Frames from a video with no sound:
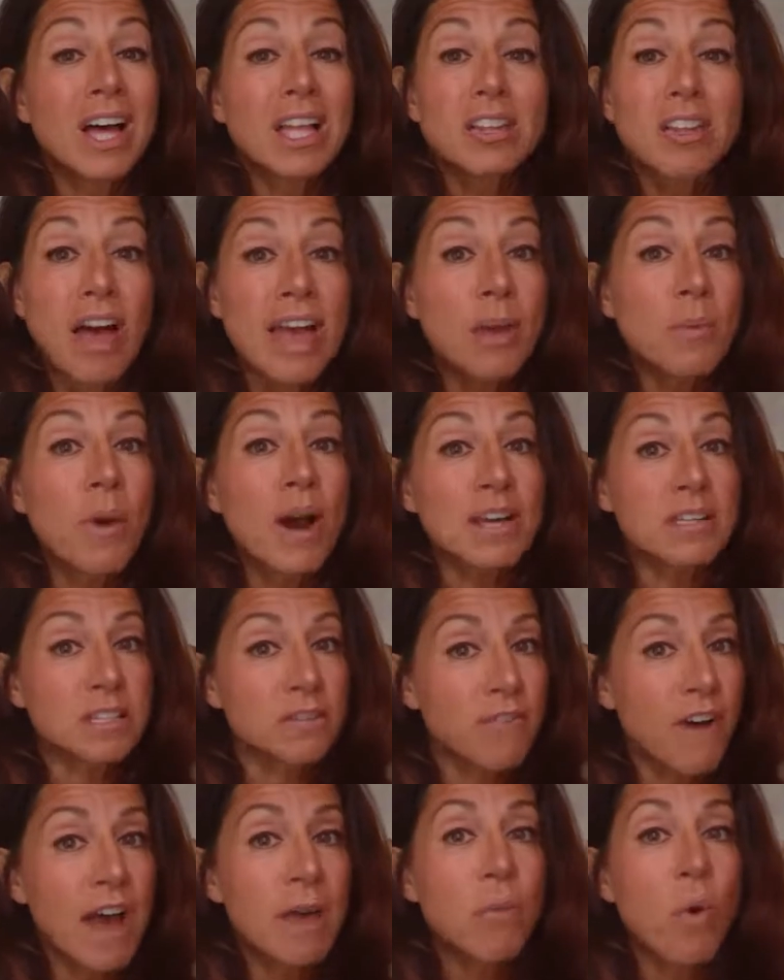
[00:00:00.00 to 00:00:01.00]
Likewise,
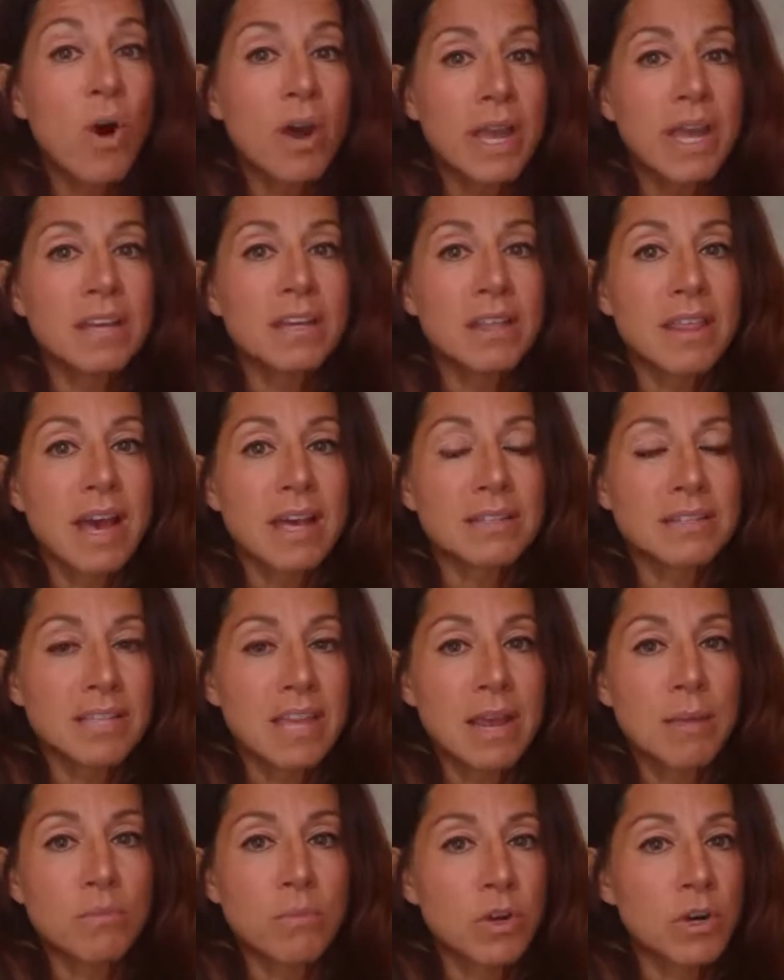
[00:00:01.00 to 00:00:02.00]
if I walk into that
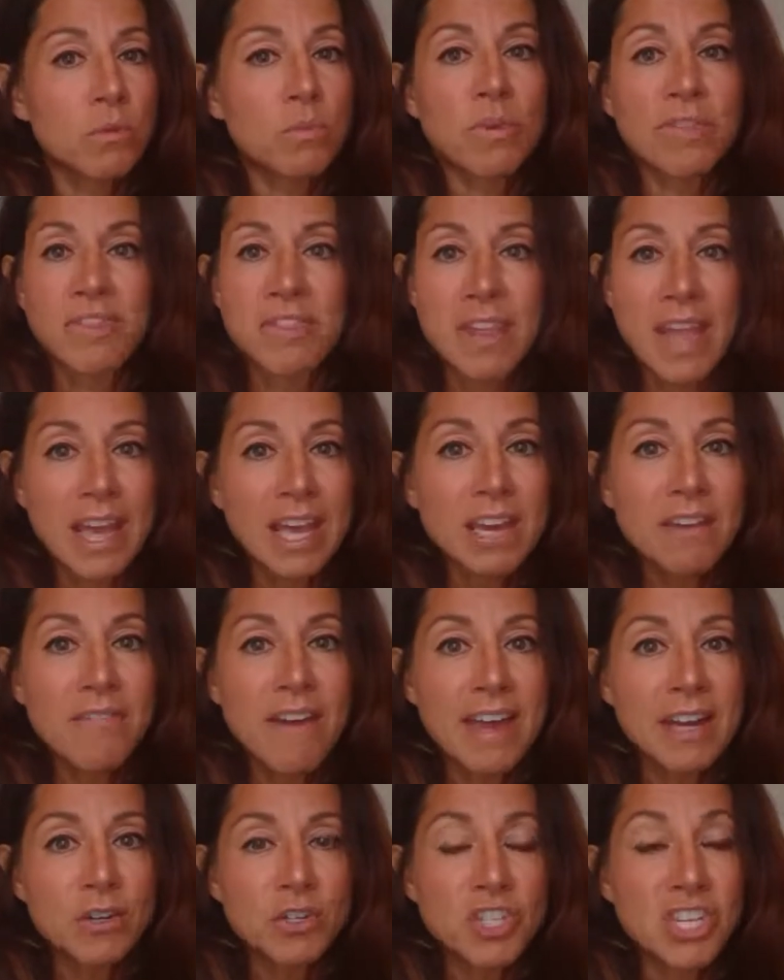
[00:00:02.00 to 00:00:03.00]
same room with negative
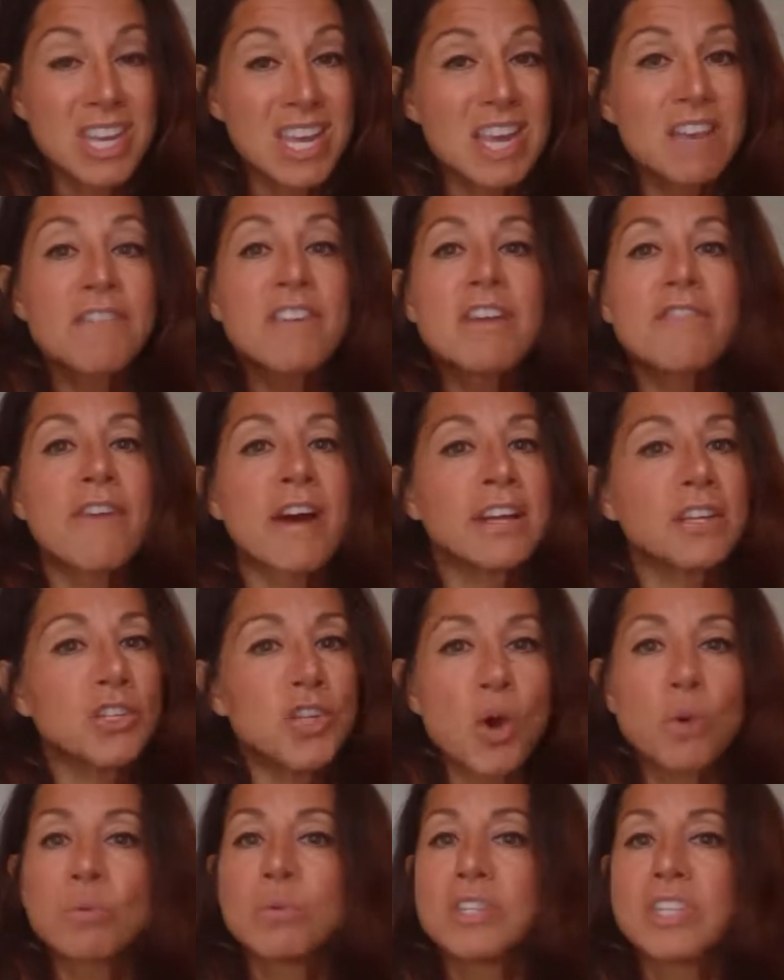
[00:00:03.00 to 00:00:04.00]
energy, even if I
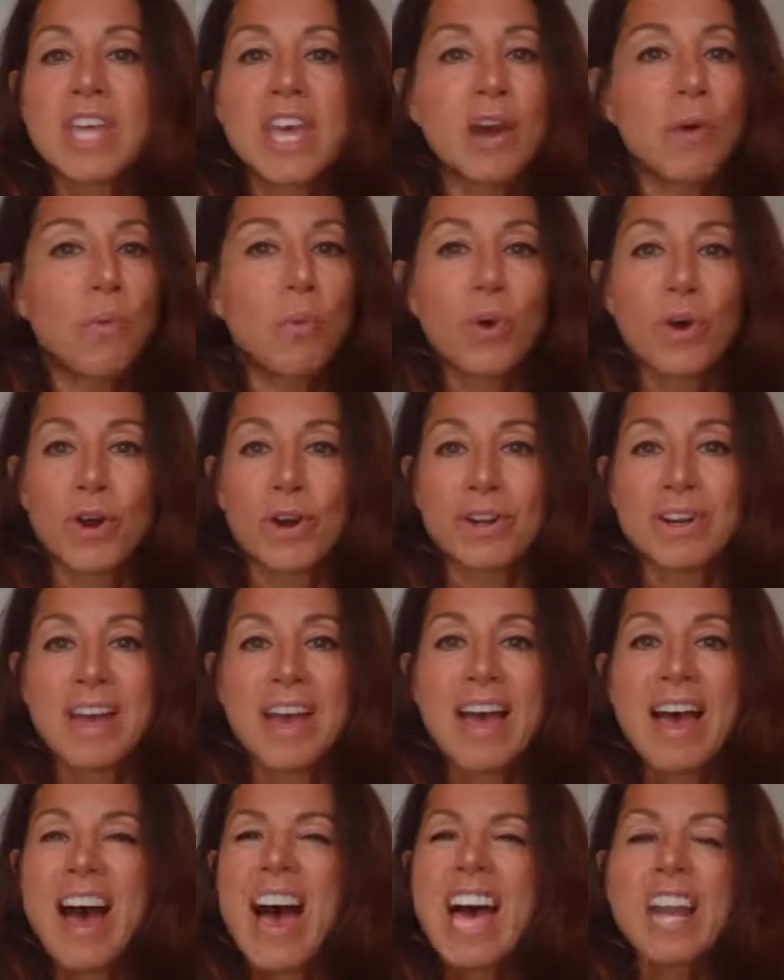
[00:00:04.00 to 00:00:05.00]
don't say a word,
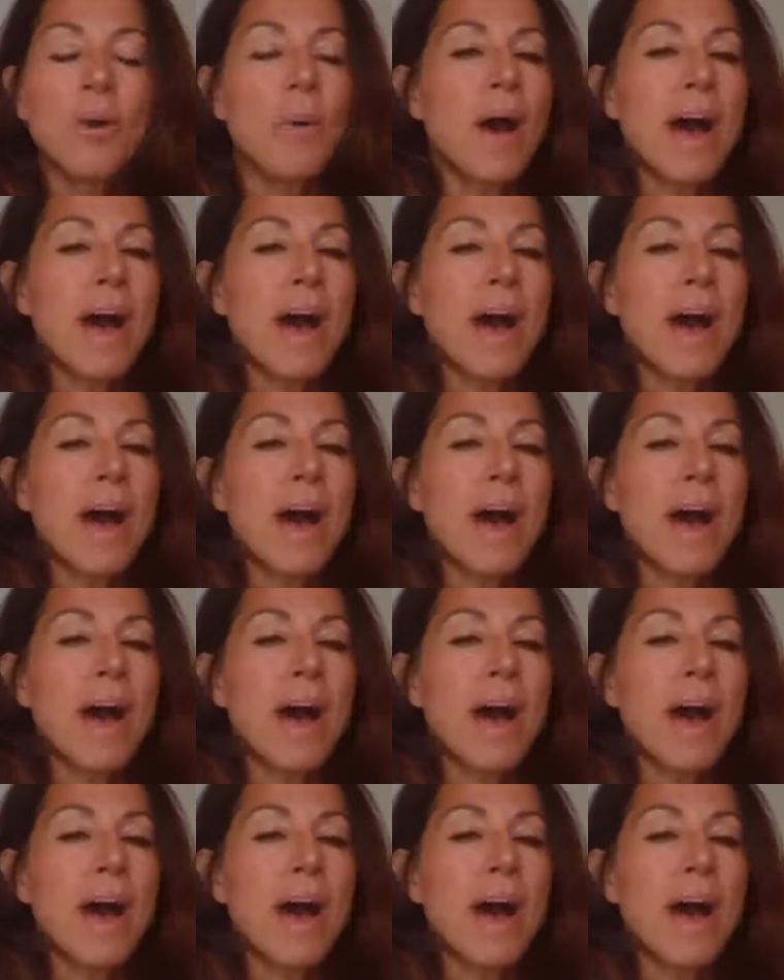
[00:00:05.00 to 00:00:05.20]
I don't